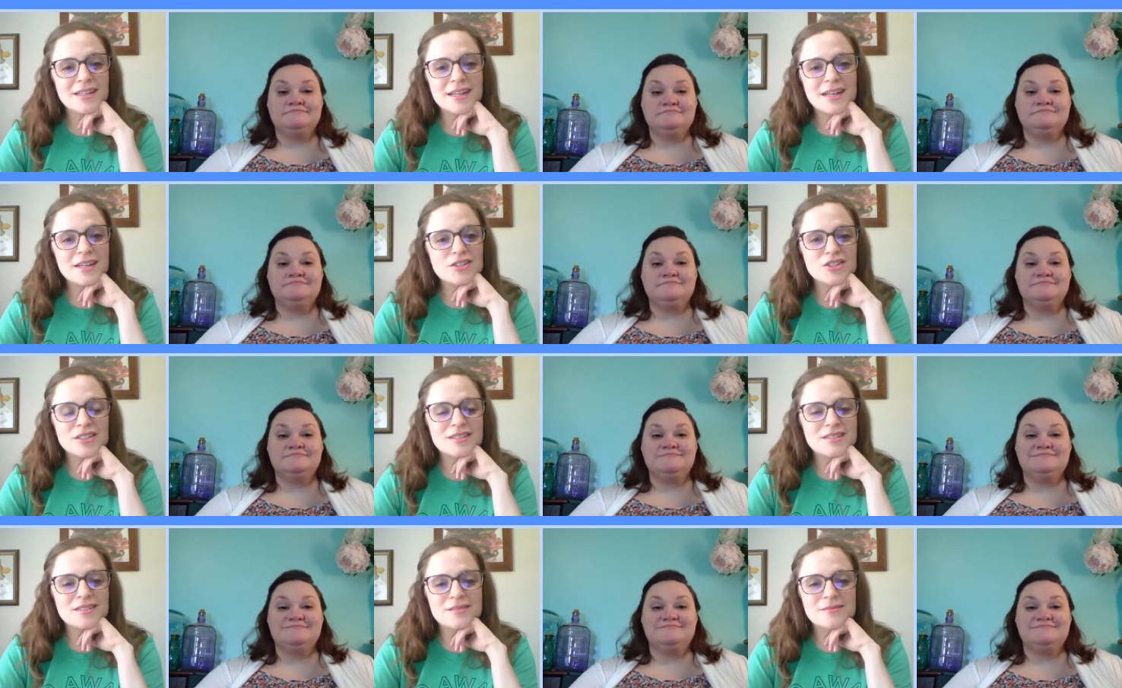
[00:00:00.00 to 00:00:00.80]
Speaker 1: And then I
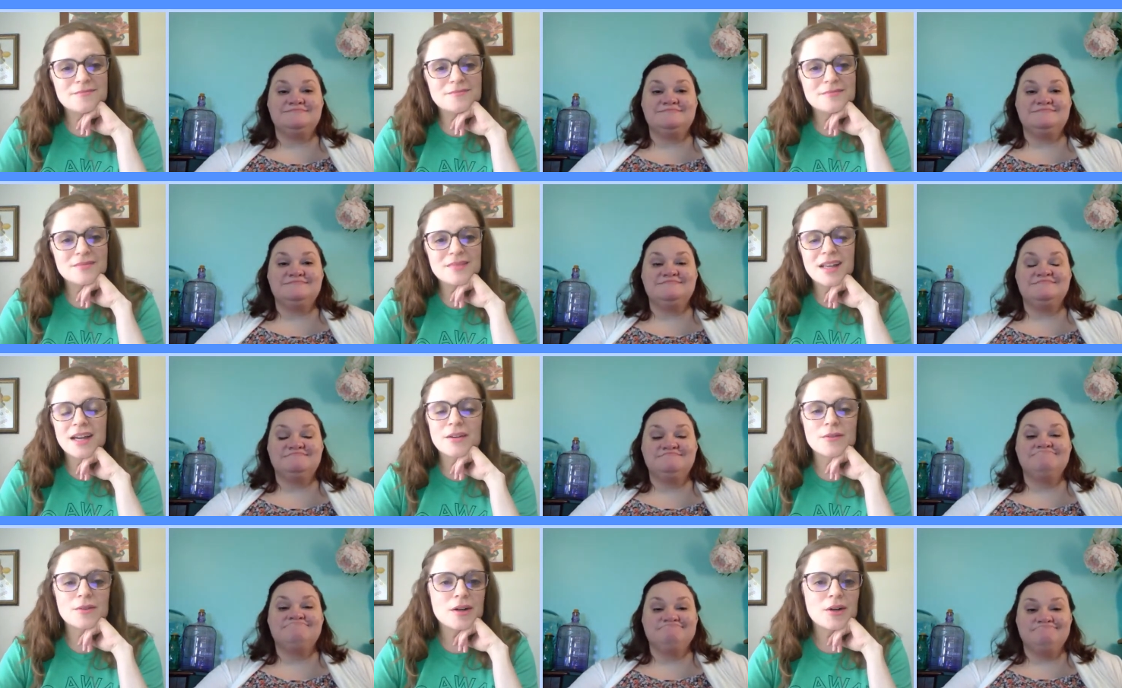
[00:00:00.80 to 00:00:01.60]
just,
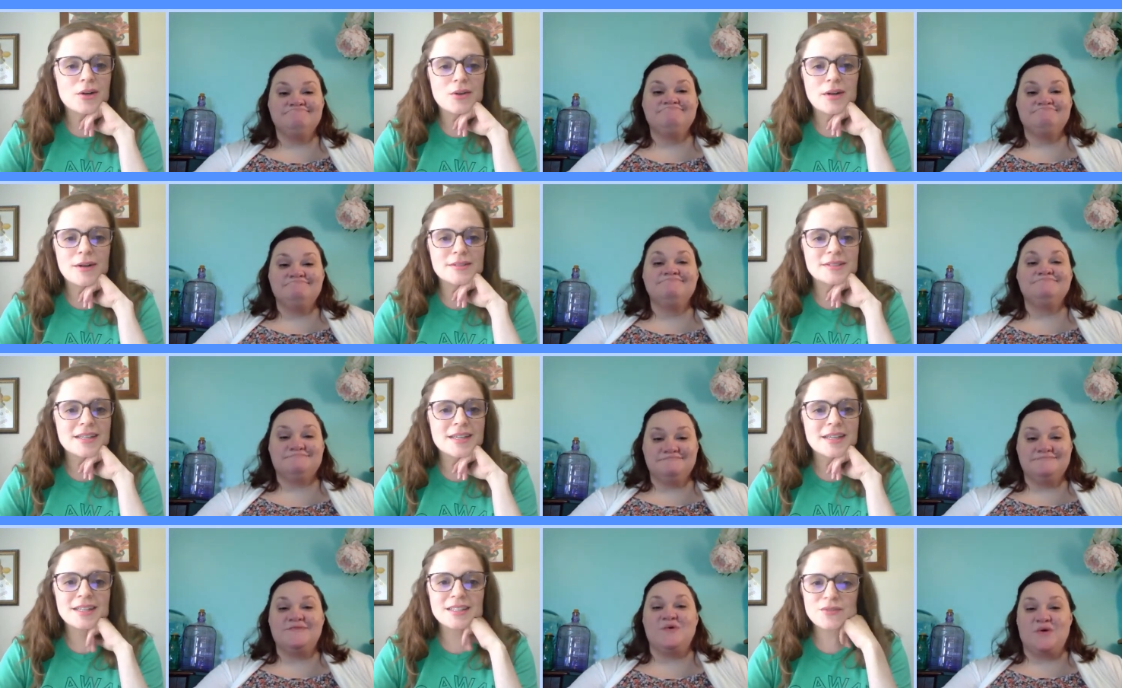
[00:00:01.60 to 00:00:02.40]
I don't know. I was
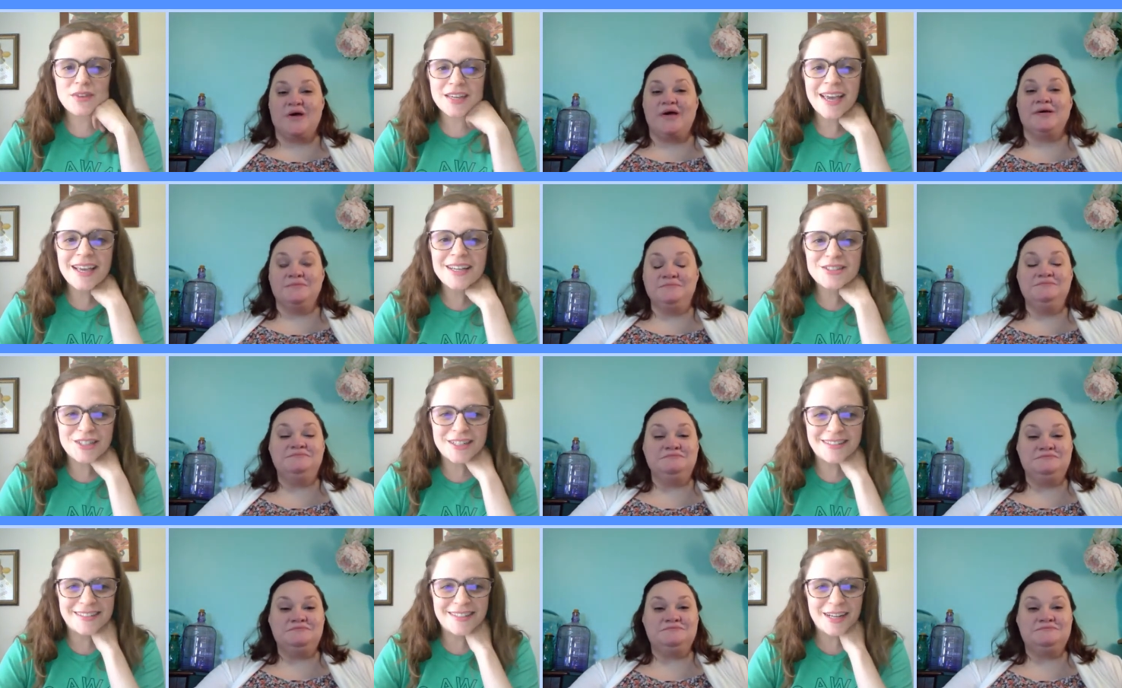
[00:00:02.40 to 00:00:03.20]
like, it's
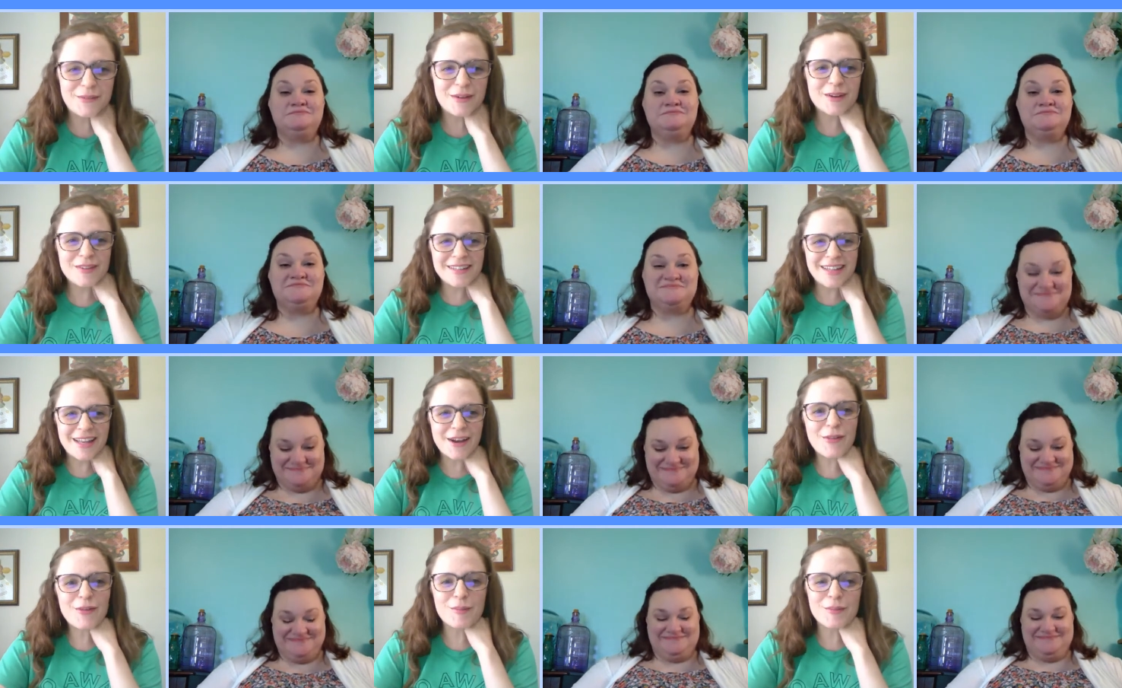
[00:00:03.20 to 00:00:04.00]
vacation, and I want to read
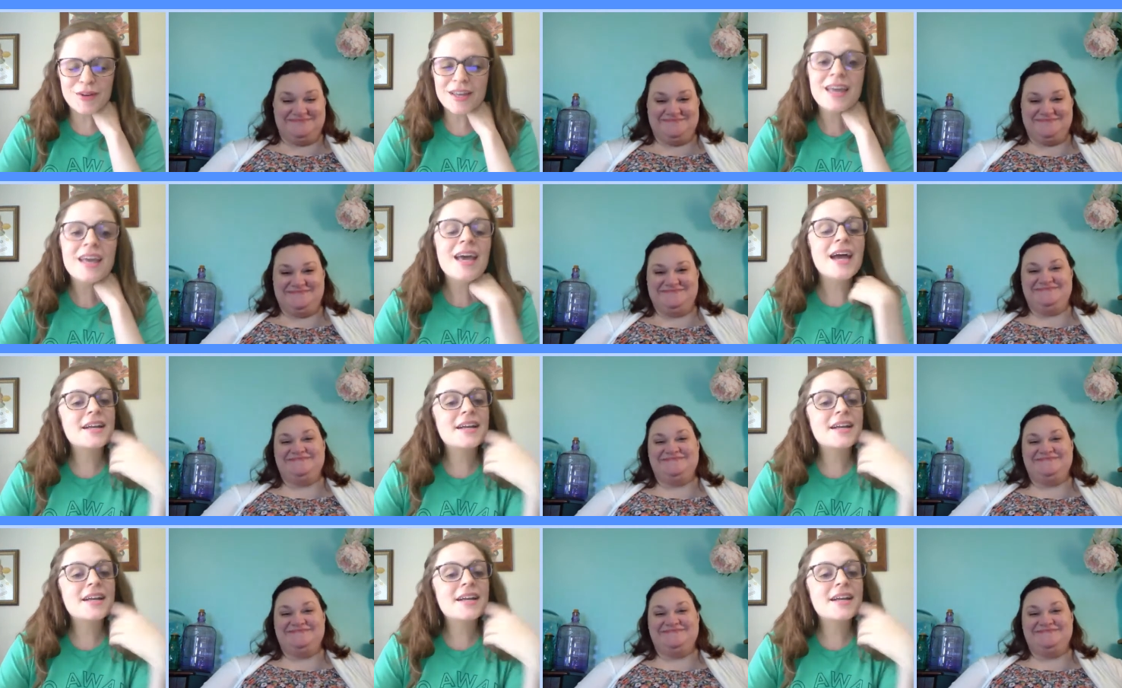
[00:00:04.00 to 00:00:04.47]
that other book.